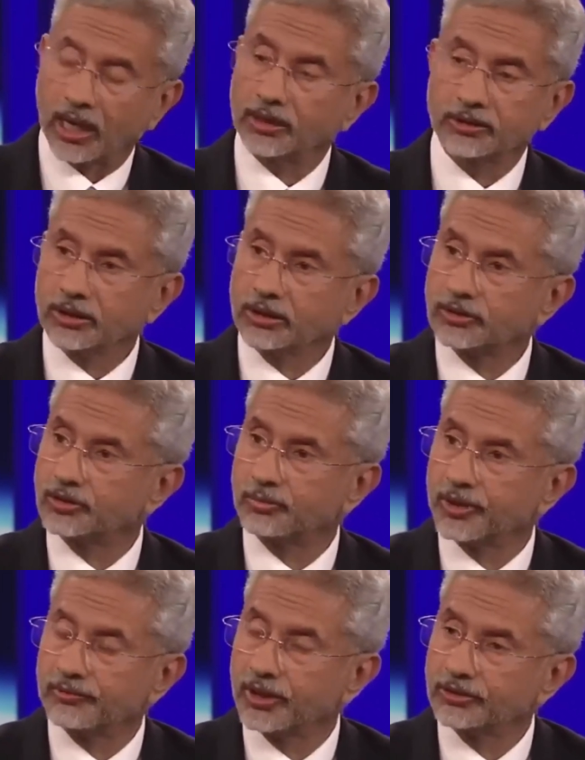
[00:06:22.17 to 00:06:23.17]
I think it's a
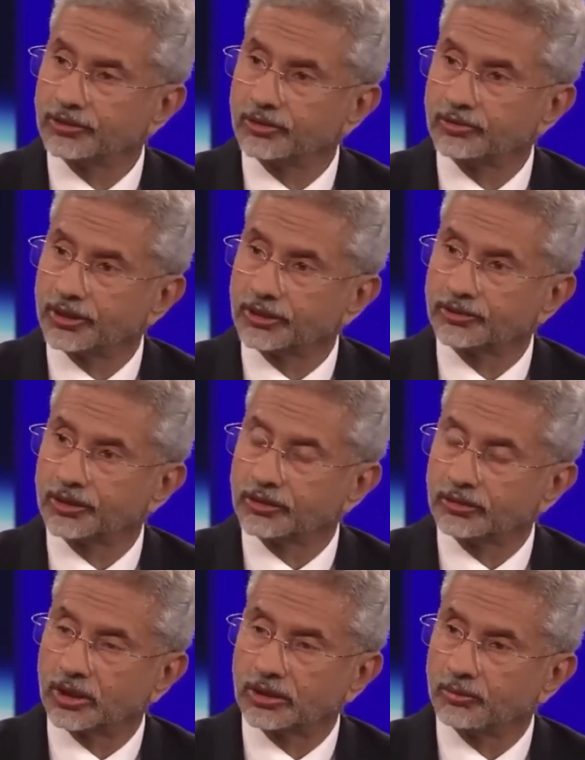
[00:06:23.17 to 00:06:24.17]
privilege they should
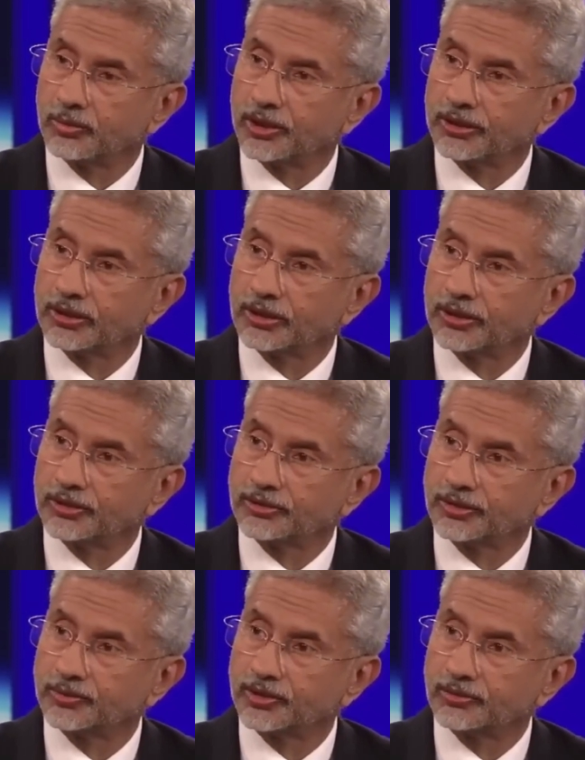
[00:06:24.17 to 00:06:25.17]
extend to other political
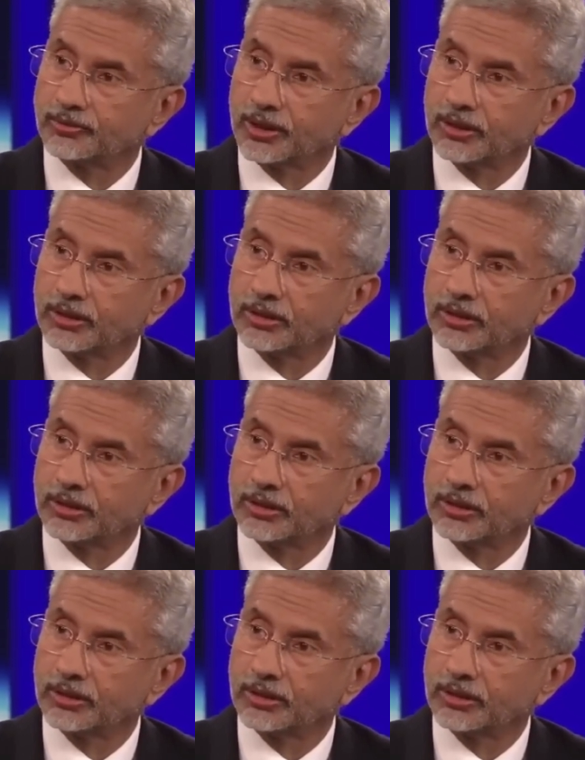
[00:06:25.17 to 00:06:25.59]
leaderships as well.